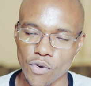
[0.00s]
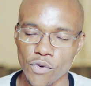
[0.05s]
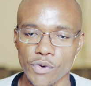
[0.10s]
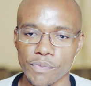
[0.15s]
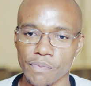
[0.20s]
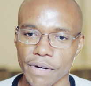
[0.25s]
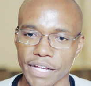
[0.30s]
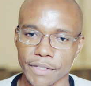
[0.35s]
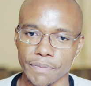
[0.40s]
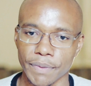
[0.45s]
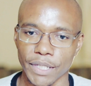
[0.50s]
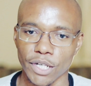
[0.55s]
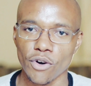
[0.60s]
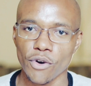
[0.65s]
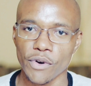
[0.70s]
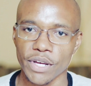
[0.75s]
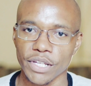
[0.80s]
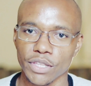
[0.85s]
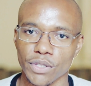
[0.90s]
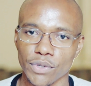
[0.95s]
who might be
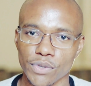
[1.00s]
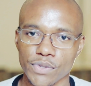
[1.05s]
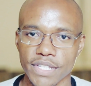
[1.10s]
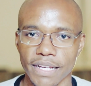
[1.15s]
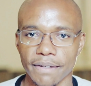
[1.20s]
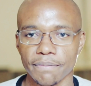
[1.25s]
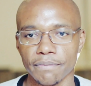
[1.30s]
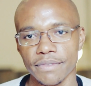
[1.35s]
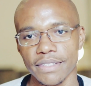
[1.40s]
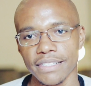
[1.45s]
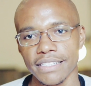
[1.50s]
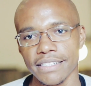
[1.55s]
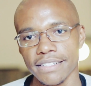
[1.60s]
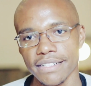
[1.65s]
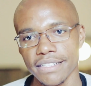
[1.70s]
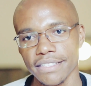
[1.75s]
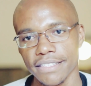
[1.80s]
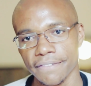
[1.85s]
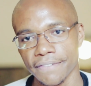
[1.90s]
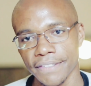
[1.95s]
going through some
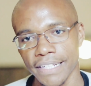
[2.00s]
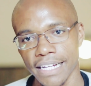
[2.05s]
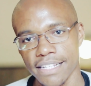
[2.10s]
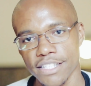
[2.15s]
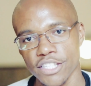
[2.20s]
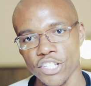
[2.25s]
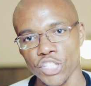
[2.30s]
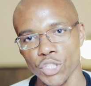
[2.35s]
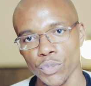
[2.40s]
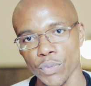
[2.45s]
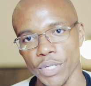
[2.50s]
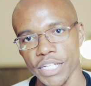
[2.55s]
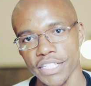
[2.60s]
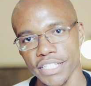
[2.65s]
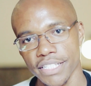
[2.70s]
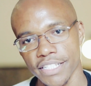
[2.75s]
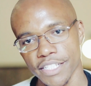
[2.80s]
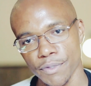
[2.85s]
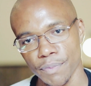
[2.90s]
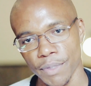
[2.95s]
difficult
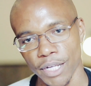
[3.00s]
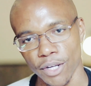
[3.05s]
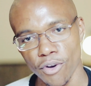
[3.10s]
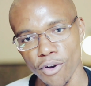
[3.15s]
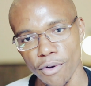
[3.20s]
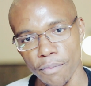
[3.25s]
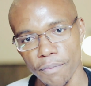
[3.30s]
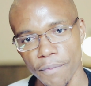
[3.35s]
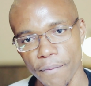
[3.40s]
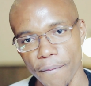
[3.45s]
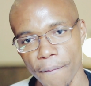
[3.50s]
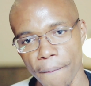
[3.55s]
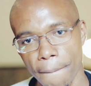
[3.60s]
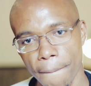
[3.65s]
situations back home.